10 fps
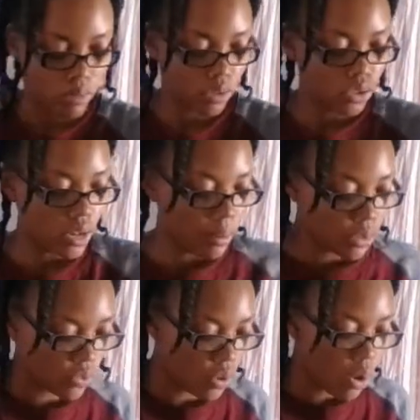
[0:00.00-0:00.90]
The
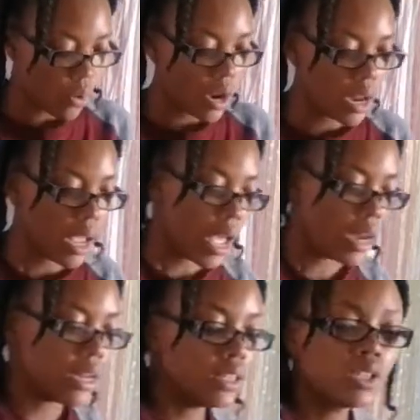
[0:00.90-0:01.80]
straps forward
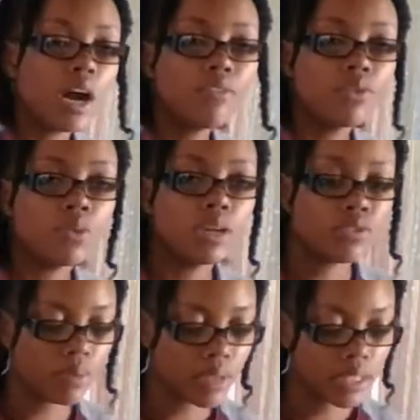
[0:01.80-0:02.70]
and then start folding
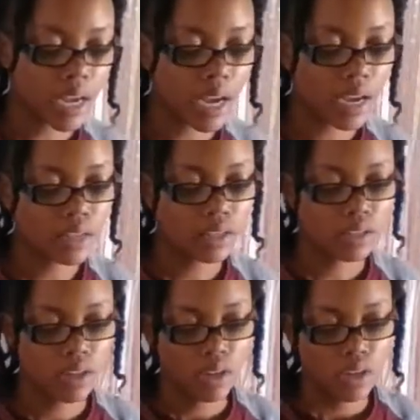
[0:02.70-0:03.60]
from the sides.
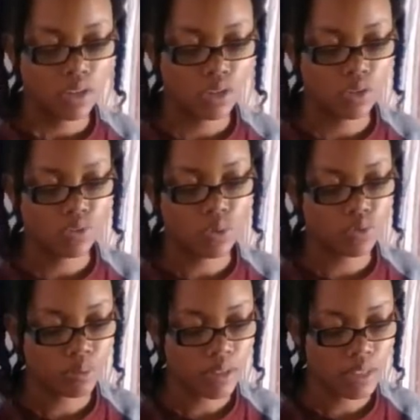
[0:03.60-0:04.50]
So you fold
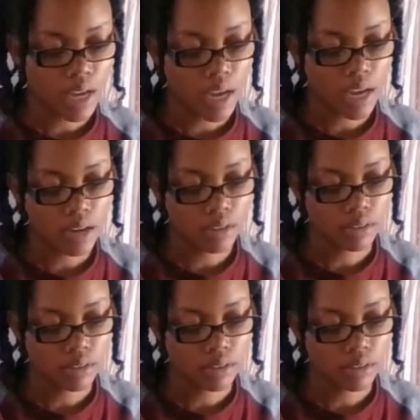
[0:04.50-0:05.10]
from the side,